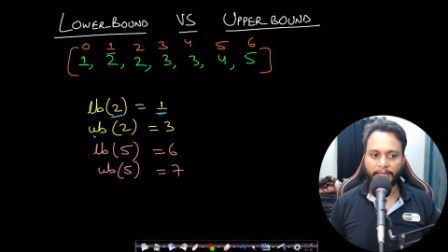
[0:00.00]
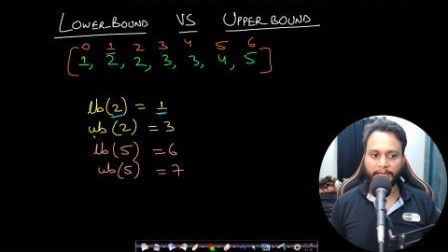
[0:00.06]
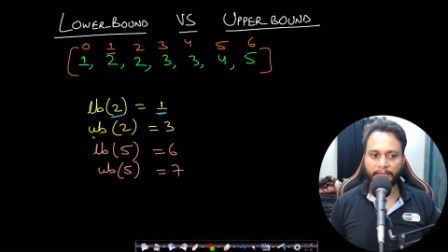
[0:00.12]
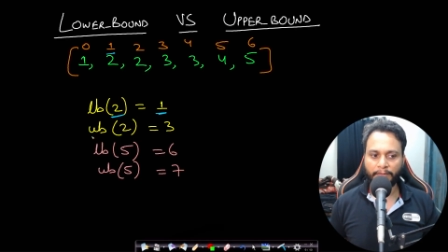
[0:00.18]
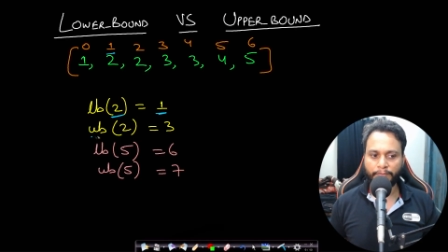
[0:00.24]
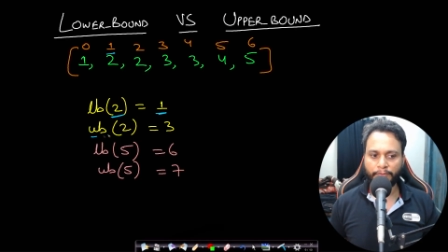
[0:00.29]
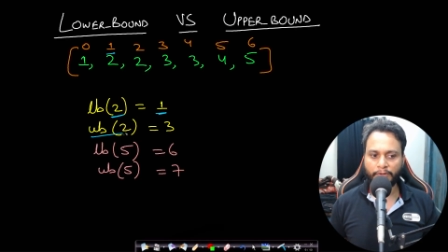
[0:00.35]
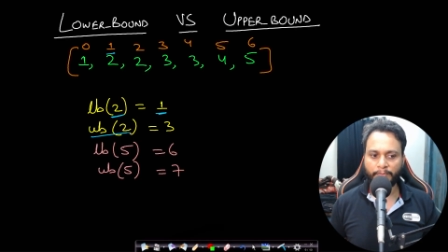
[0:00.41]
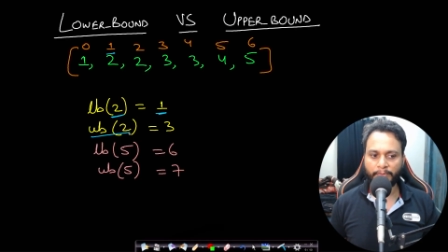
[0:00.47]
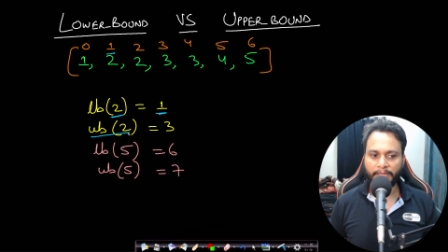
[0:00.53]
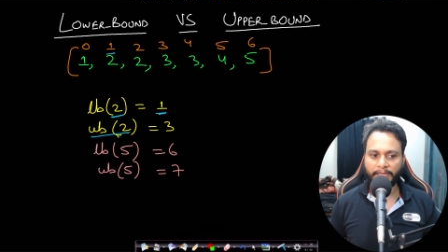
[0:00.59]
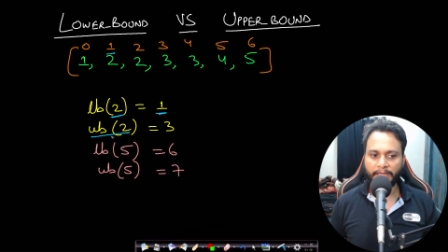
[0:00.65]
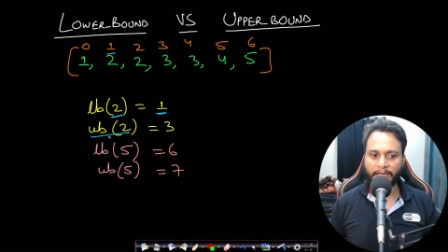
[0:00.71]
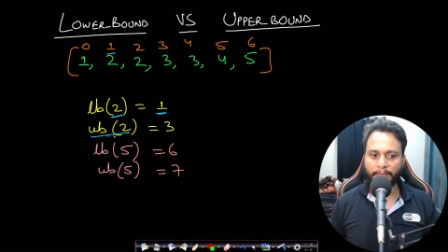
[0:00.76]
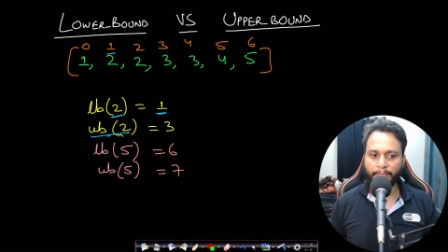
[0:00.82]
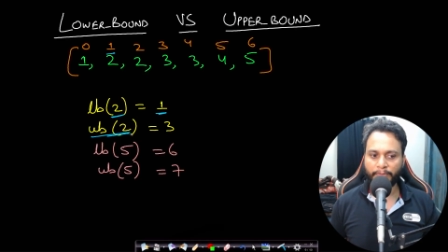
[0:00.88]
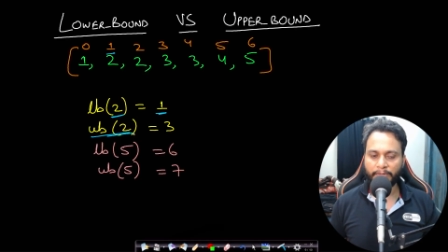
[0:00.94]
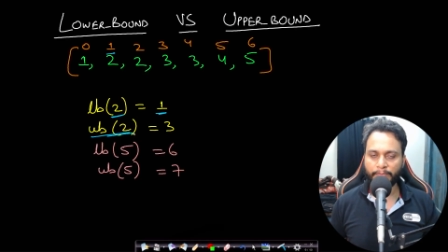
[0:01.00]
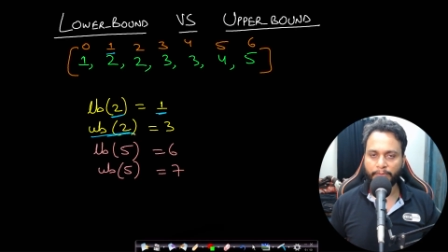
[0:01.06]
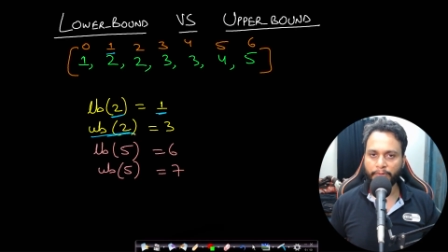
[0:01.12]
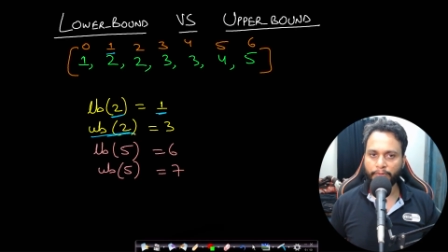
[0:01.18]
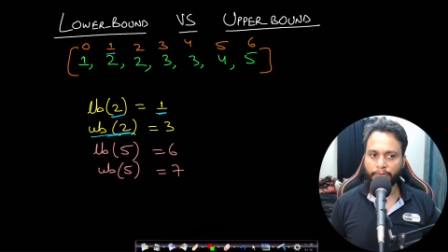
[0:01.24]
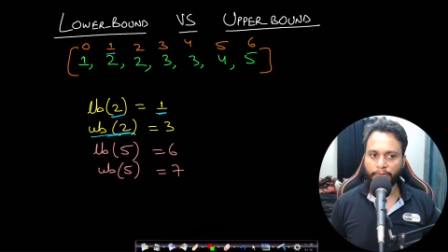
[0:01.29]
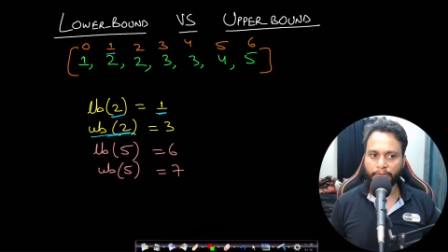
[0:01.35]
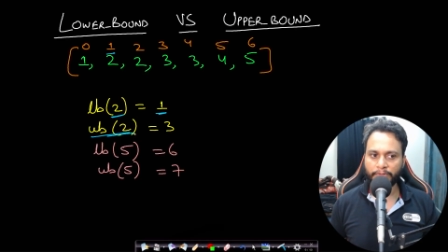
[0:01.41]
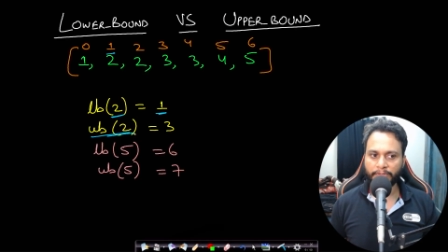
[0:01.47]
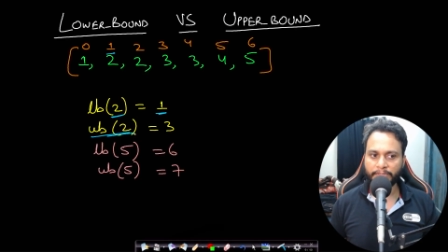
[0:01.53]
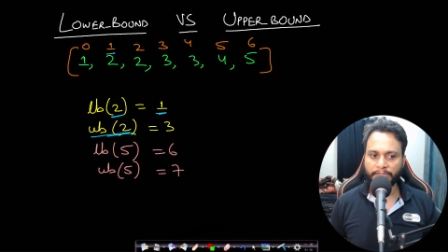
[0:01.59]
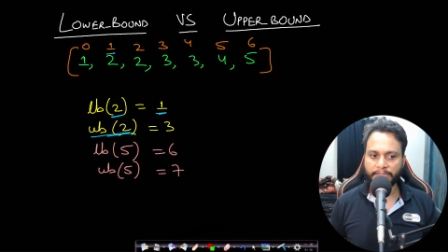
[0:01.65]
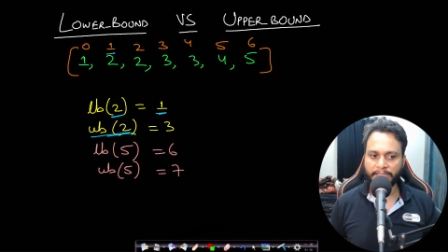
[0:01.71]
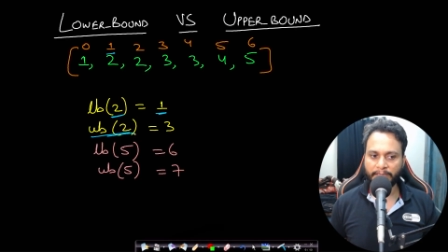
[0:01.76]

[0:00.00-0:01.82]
and if you apply upper bound on the